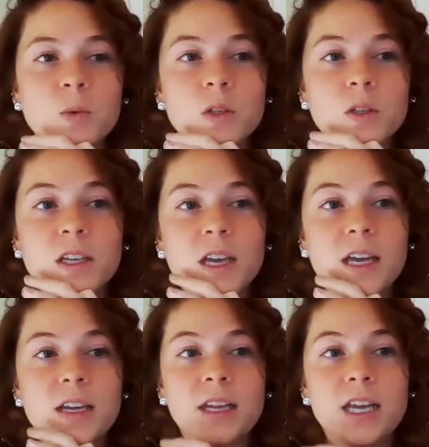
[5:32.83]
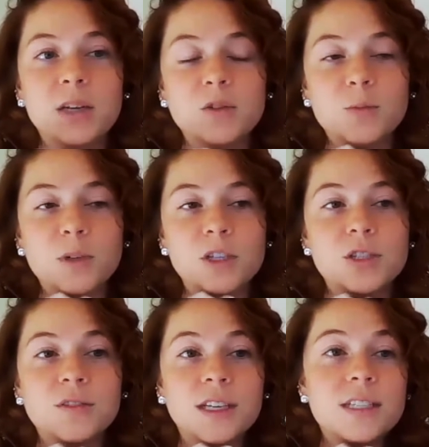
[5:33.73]
we're looking at an annual
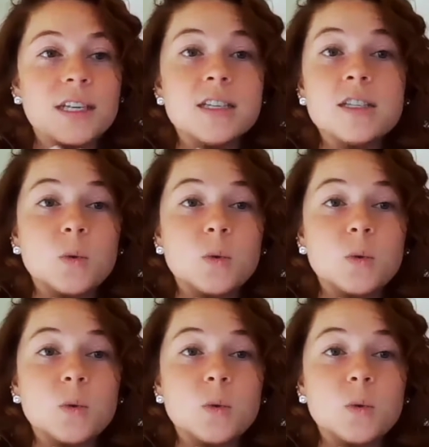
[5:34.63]
budget of like 10 to